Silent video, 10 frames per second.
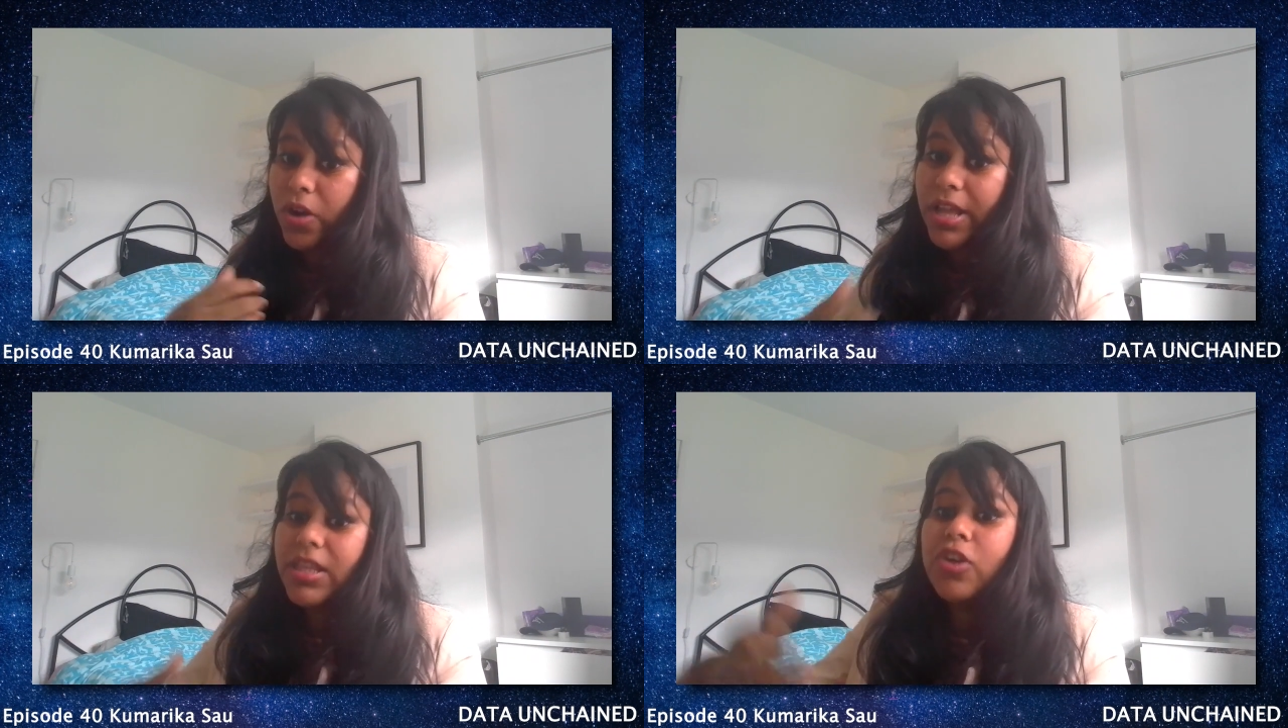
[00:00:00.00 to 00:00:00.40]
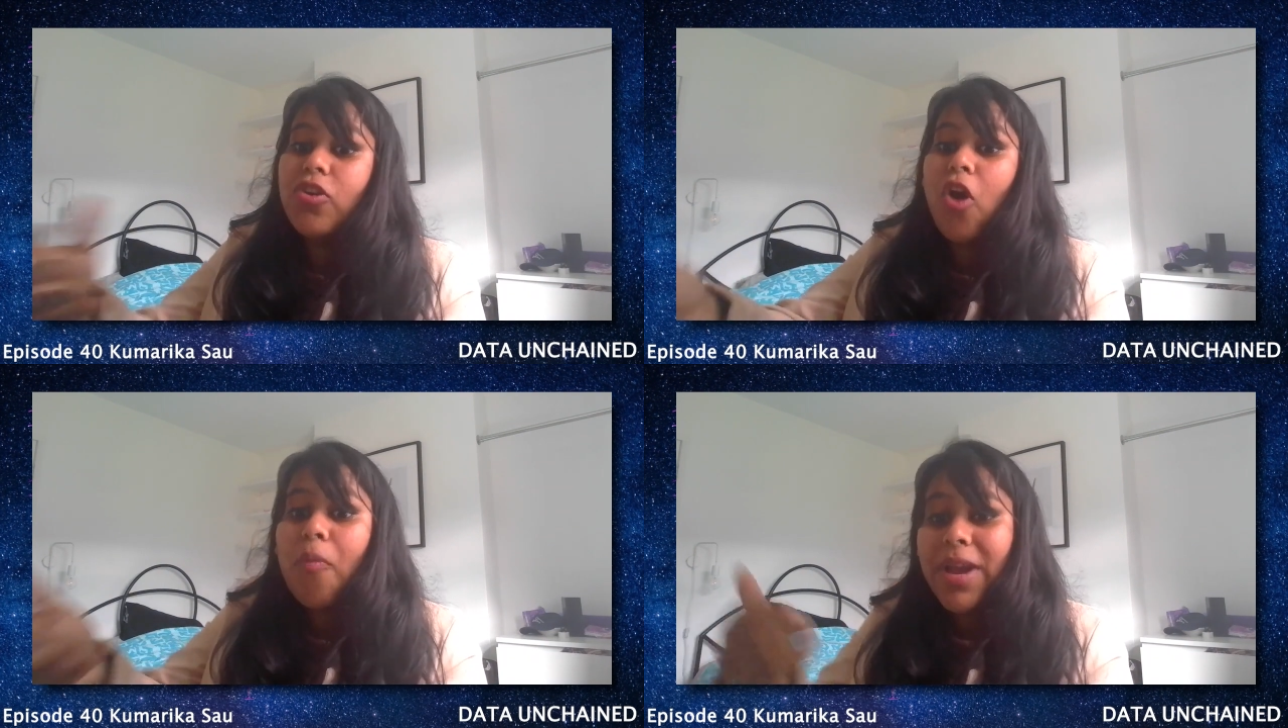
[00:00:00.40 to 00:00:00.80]
in the
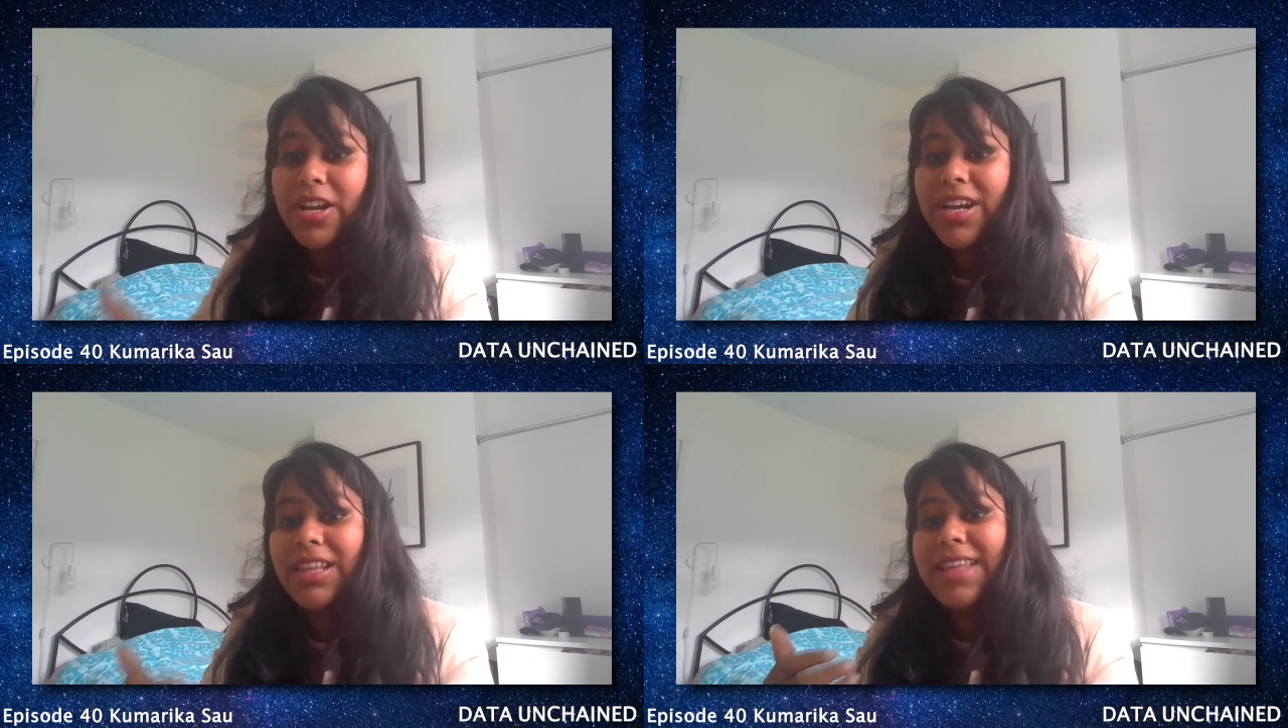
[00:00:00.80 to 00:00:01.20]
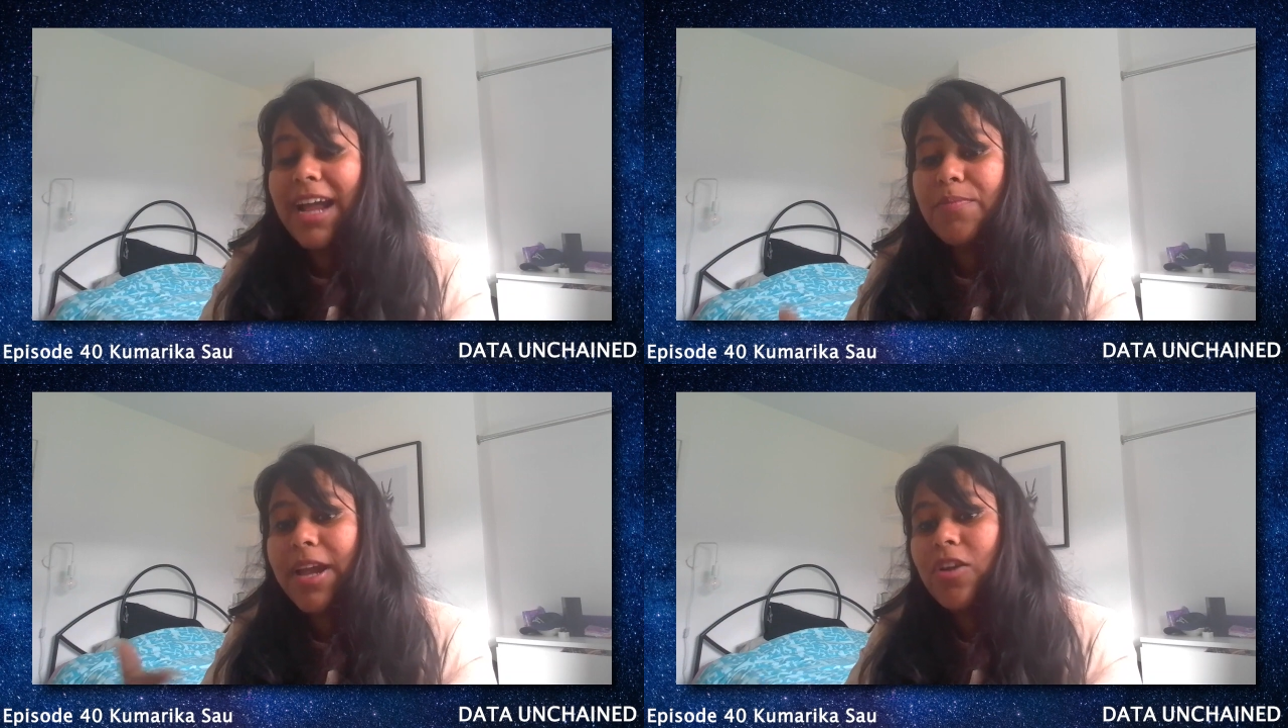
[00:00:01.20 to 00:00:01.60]
raw material
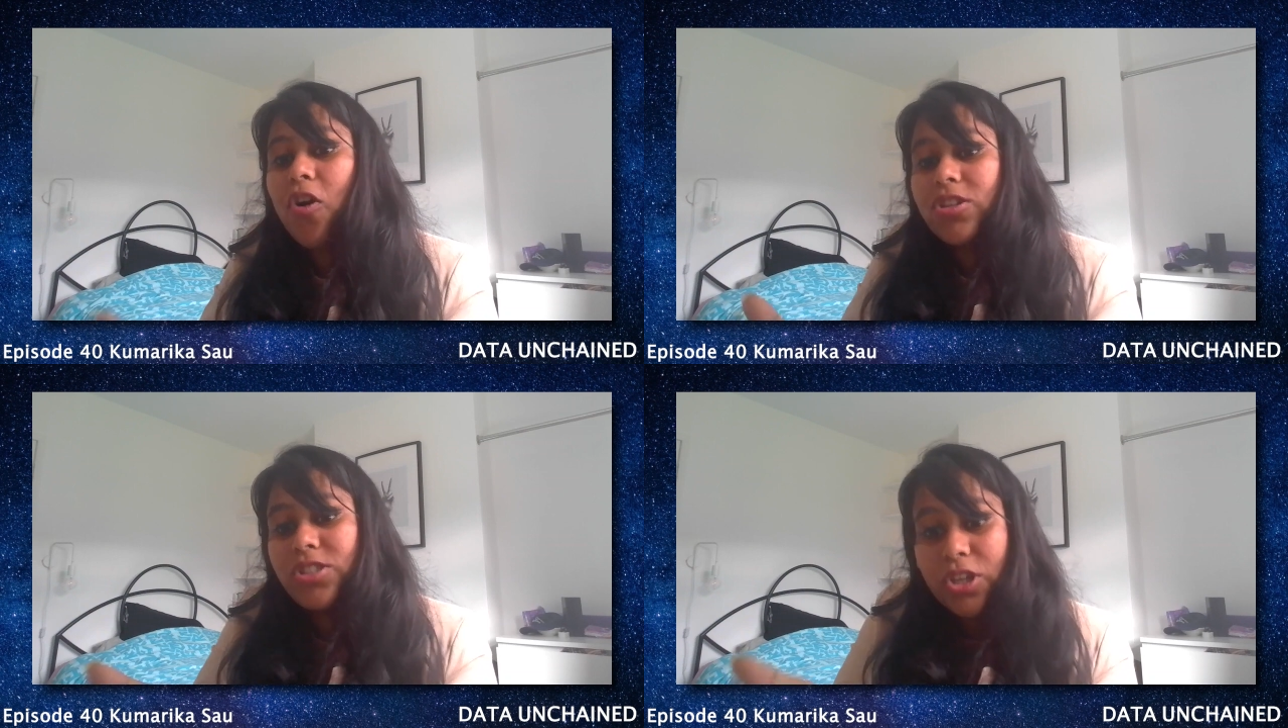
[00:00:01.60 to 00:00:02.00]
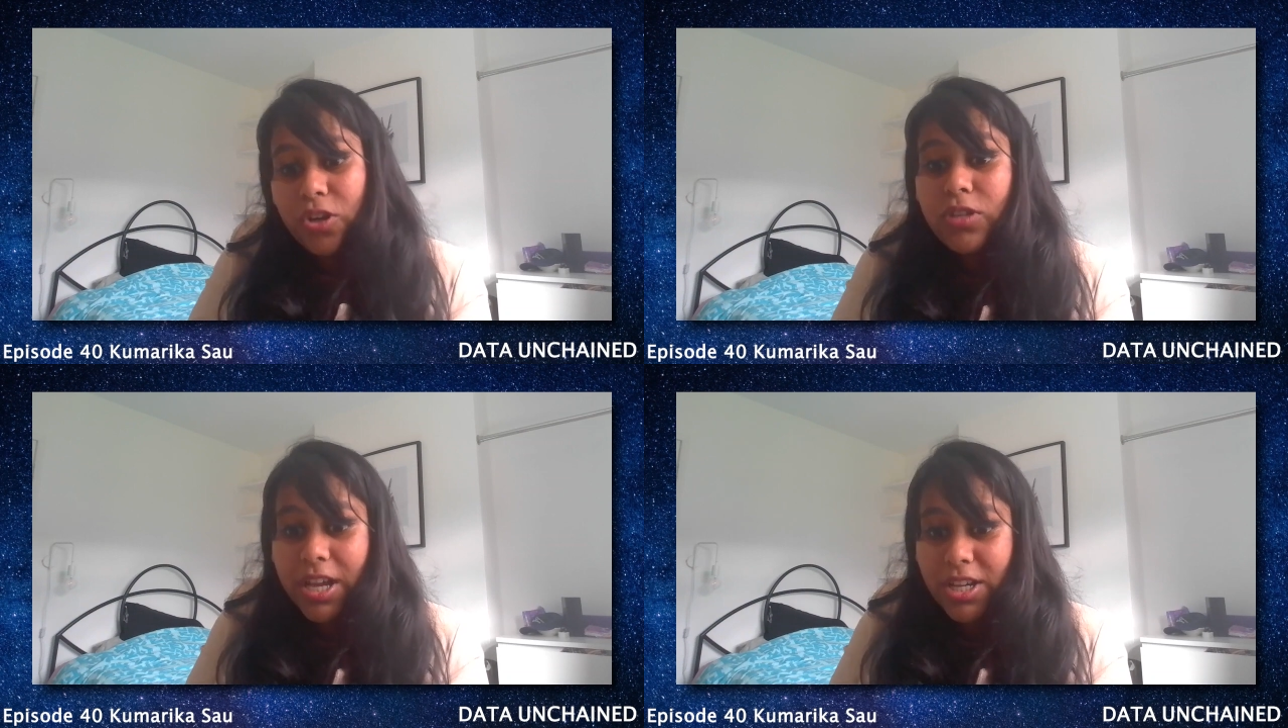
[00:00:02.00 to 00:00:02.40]
that might cause
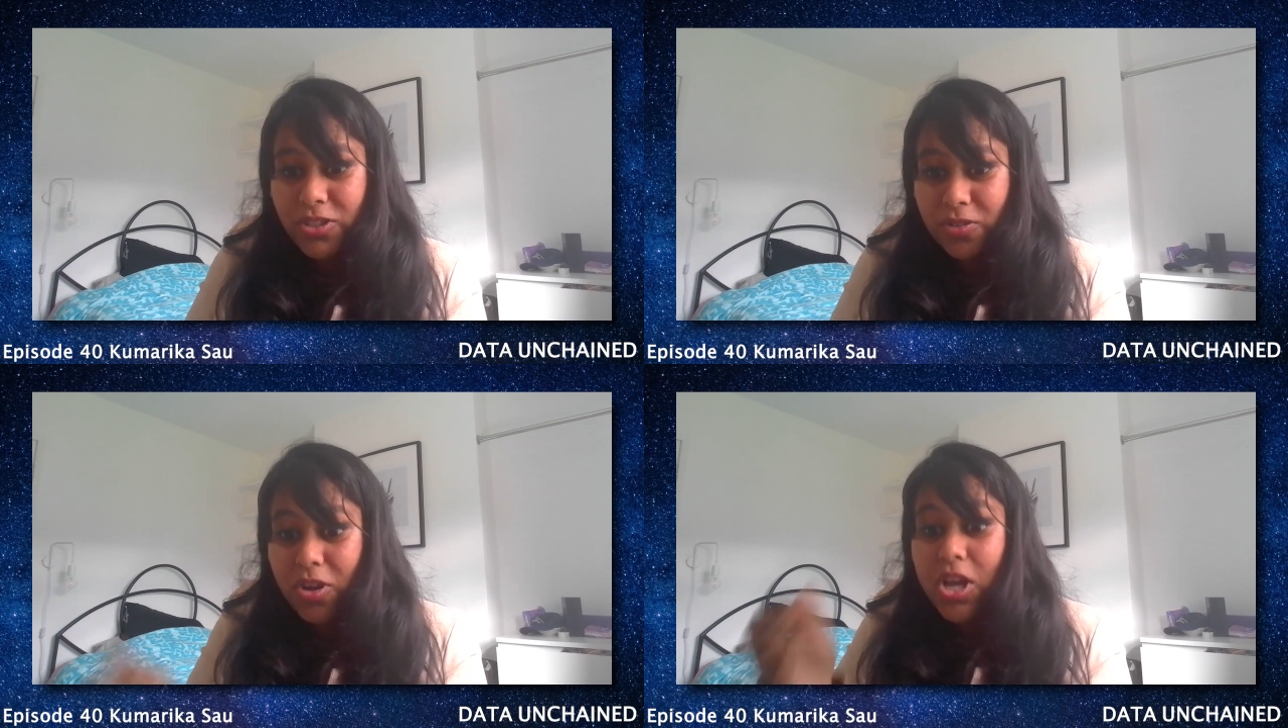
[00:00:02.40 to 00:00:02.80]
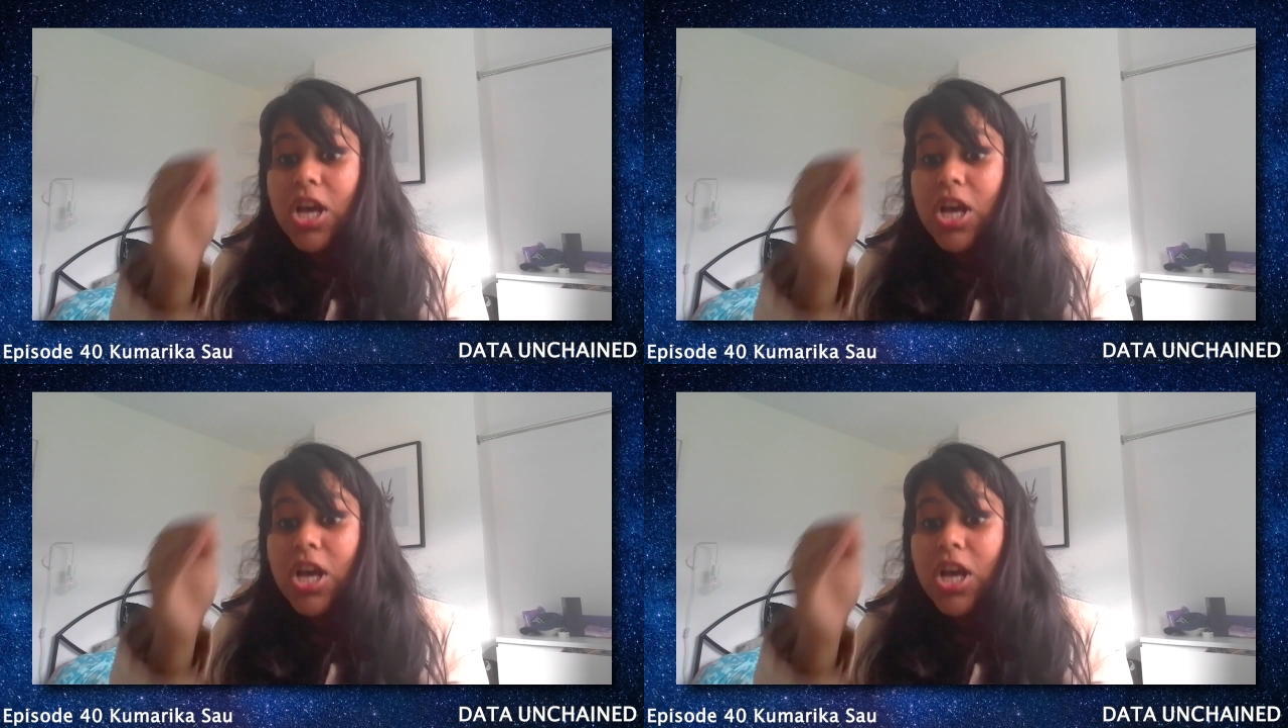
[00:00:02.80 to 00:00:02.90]
you the issue.